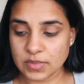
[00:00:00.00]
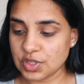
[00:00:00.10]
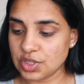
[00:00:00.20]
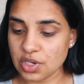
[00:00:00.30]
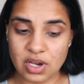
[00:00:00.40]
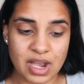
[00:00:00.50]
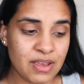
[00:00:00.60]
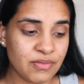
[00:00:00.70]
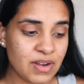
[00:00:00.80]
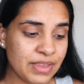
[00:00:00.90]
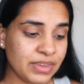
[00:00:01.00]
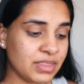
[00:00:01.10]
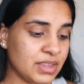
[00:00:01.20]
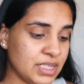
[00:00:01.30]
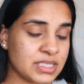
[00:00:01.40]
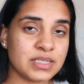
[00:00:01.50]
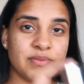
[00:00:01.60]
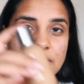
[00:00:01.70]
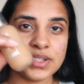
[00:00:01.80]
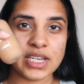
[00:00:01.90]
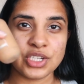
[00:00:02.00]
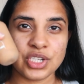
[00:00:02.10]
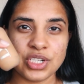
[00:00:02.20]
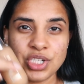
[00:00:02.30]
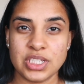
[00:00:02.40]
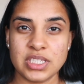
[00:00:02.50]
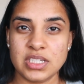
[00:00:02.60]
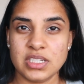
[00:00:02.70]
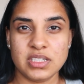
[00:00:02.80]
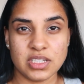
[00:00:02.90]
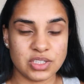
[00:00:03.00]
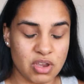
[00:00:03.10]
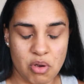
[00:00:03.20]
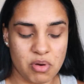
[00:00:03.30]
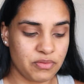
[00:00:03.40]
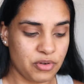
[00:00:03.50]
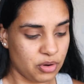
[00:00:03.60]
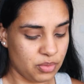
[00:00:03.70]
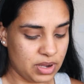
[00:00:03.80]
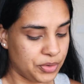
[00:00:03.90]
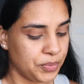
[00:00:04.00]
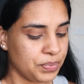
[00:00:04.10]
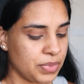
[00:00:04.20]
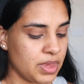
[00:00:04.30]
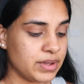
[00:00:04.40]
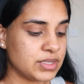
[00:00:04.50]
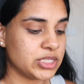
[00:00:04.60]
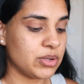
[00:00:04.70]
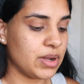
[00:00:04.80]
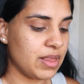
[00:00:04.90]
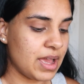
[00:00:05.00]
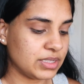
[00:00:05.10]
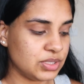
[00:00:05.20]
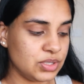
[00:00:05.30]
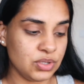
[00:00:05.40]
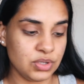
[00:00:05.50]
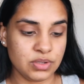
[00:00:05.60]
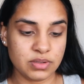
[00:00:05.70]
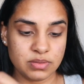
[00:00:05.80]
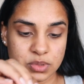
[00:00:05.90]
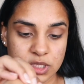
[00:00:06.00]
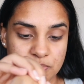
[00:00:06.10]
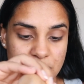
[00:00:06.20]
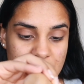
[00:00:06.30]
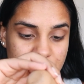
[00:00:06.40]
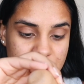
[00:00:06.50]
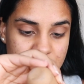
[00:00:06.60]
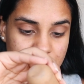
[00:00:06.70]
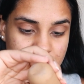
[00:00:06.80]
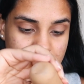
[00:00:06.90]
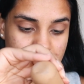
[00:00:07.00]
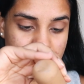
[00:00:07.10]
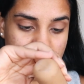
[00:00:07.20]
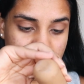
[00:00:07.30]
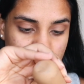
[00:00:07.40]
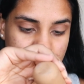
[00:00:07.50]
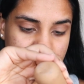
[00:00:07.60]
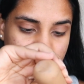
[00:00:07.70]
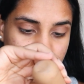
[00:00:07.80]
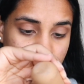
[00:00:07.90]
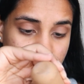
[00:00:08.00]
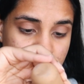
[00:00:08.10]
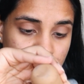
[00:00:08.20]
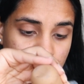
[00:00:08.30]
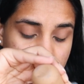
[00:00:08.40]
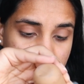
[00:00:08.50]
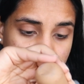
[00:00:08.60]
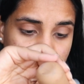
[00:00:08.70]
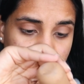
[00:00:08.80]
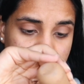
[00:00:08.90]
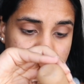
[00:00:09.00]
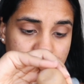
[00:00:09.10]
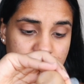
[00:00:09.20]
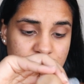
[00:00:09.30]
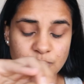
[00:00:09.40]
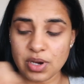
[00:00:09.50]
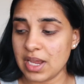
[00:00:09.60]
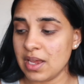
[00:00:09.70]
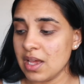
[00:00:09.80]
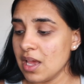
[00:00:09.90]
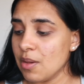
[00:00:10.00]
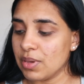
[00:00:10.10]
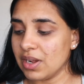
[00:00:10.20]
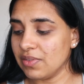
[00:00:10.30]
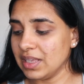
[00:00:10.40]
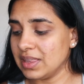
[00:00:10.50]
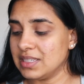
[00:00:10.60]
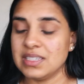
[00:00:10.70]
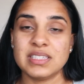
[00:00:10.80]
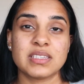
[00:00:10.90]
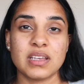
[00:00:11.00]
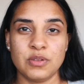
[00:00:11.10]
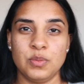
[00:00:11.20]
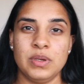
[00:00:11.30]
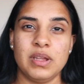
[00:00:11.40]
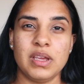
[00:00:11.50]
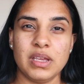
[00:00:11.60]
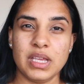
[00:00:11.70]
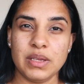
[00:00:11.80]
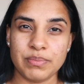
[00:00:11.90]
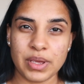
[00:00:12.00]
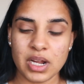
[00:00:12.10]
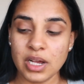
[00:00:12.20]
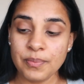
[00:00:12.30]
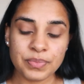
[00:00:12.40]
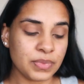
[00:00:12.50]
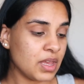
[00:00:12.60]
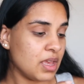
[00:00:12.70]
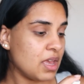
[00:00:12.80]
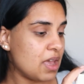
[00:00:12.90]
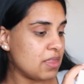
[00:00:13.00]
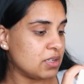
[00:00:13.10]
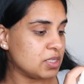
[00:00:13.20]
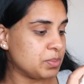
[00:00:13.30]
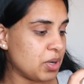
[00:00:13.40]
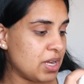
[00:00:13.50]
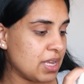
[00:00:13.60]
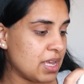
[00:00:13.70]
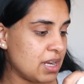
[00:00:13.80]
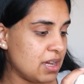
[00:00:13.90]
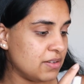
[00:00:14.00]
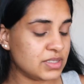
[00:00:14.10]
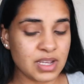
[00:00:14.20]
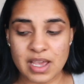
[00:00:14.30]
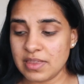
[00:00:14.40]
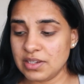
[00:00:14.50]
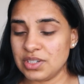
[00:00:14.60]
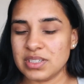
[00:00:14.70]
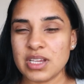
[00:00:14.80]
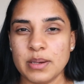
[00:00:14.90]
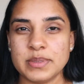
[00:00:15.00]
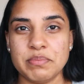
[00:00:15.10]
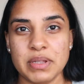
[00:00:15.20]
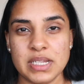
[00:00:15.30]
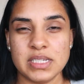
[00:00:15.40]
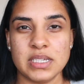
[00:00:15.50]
So I find that this foundation just doesn't go on very well. So I like to spray with some Mario Badescu Rose Water or setting spray, but I feel like this is a little bit better. And then just spray it again after, and this just helps blend